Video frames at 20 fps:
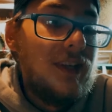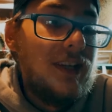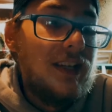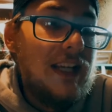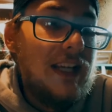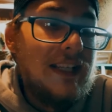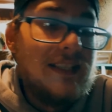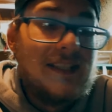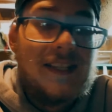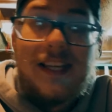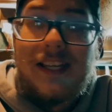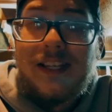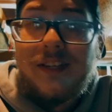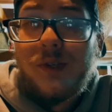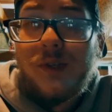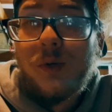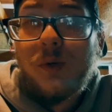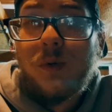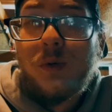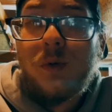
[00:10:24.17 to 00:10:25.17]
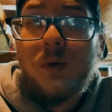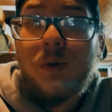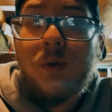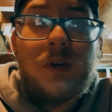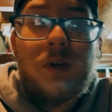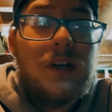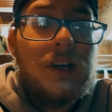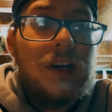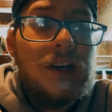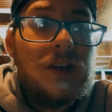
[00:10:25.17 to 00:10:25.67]
It's a
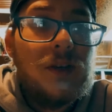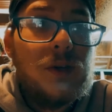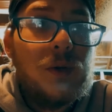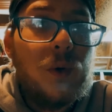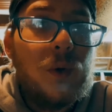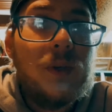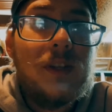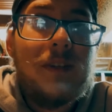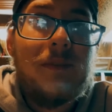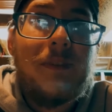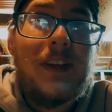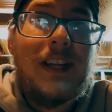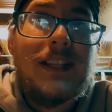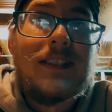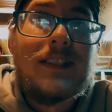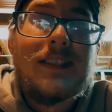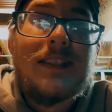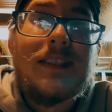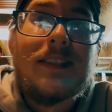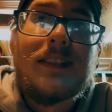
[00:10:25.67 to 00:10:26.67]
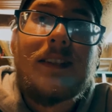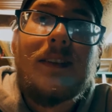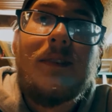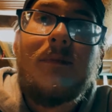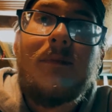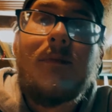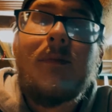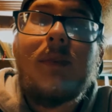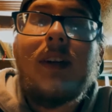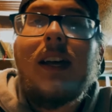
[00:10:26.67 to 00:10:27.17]
dual cooling fan
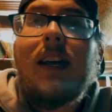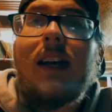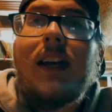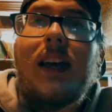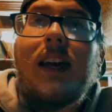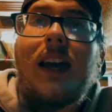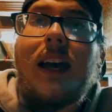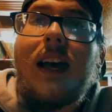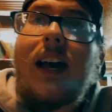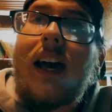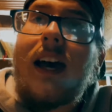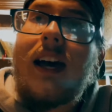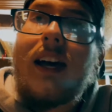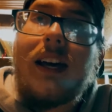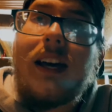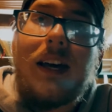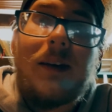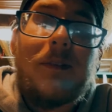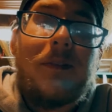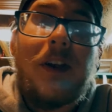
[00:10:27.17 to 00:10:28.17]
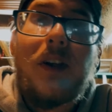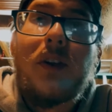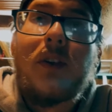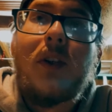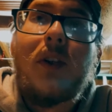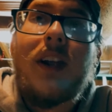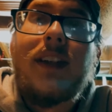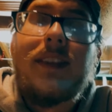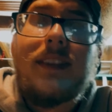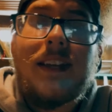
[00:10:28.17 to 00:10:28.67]
system. I've heard
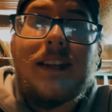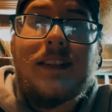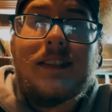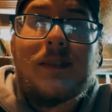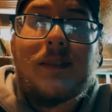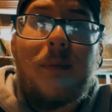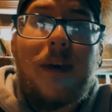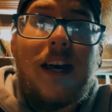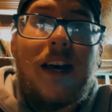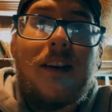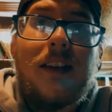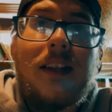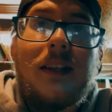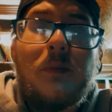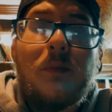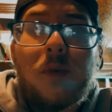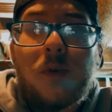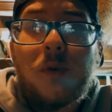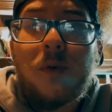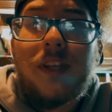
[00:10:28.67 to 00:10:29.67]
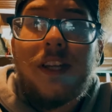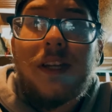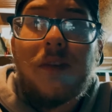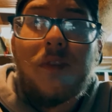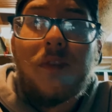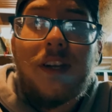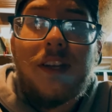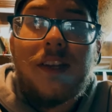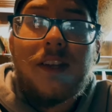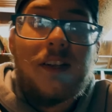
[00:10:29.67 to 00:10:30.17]
great things about it. We're going to get
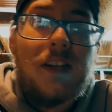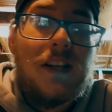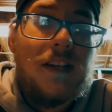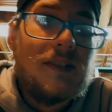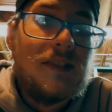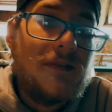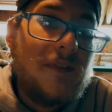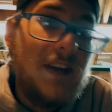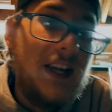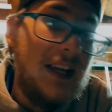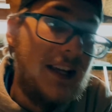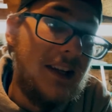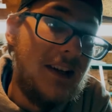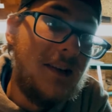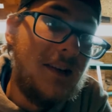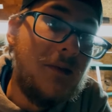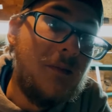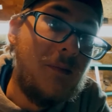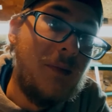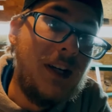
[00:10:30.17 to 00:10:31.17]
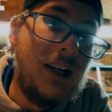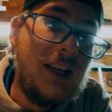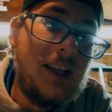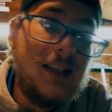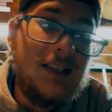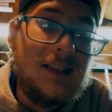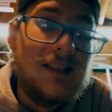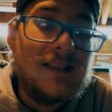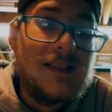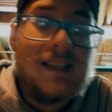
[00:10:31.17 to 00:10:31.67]
rid of the clutch fan
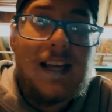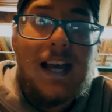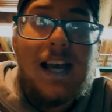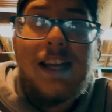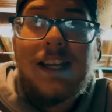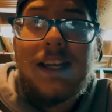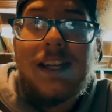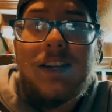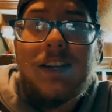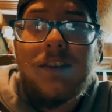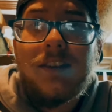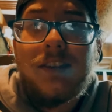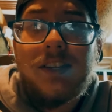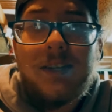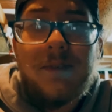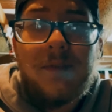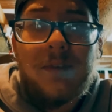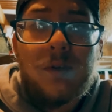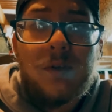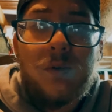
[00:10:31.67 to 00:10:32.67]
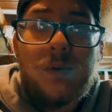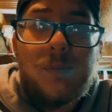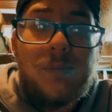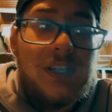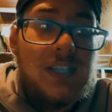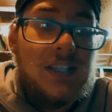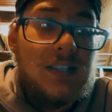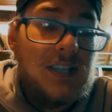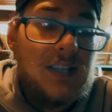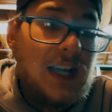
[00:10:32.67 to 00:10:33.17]
because I hear that if you're going to
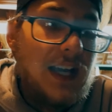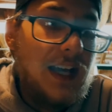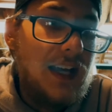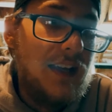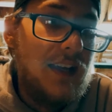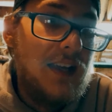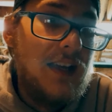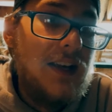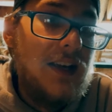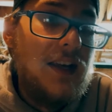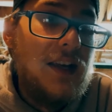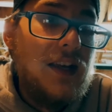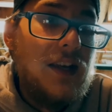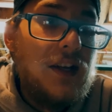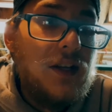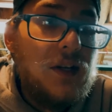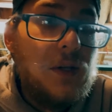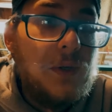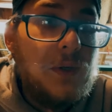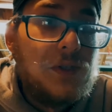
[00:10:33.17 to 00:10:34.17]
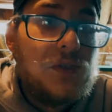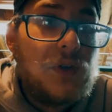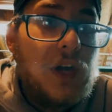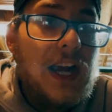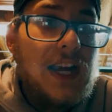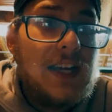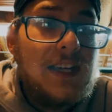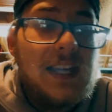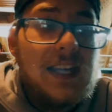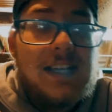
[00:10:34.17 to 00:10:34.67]
be like doing
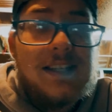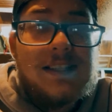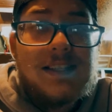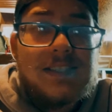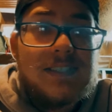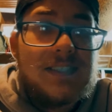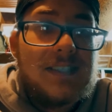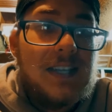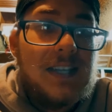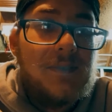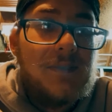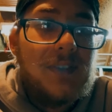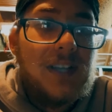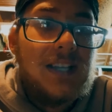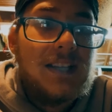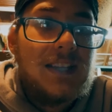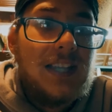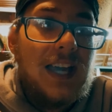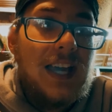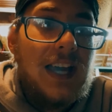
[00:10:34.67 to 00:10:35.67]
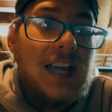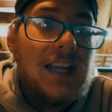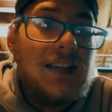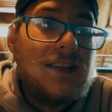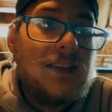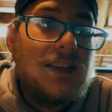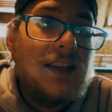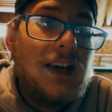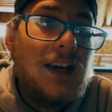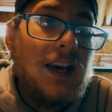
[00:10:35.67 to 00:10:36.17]
track days and stuff like
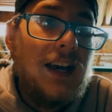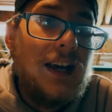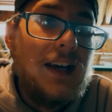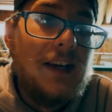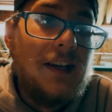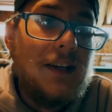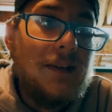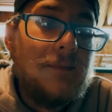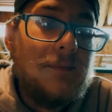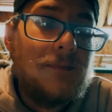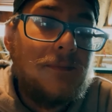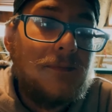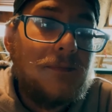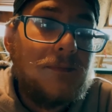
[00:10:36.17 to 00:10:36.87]
that, the